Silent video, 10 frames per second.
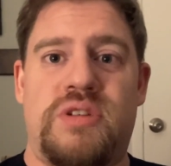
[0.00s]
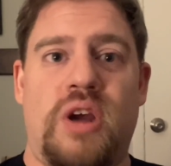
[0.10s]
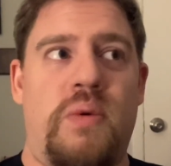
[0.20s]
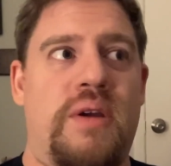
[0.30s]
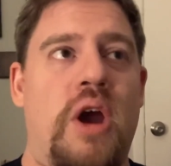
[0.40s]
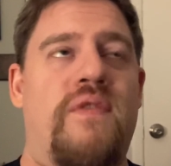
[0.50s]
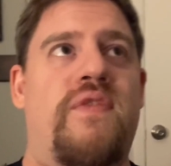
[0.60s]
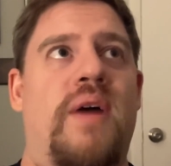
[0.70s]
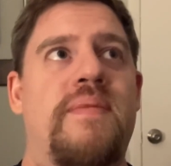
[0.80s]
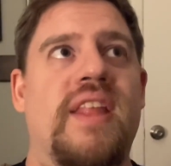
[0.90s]
So we go
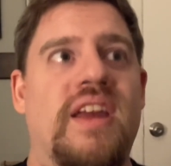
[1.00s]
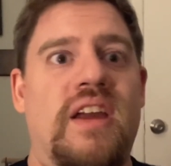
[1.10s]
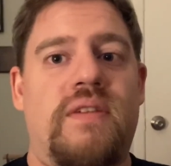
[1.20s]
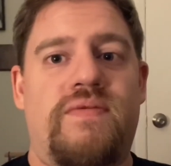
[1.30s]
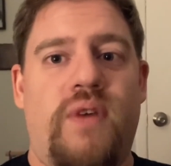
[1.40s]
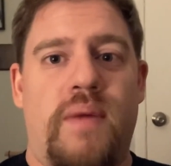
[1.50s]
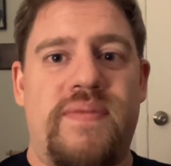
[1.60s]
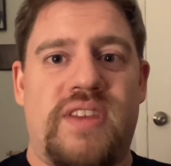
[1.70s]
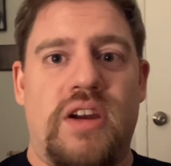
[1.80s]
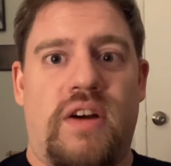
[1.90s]
from,
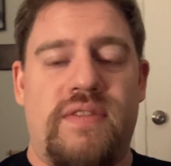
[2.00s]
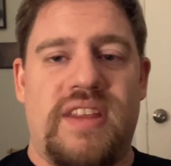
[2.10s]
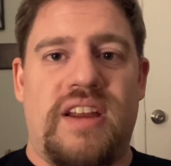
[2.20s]
from you know,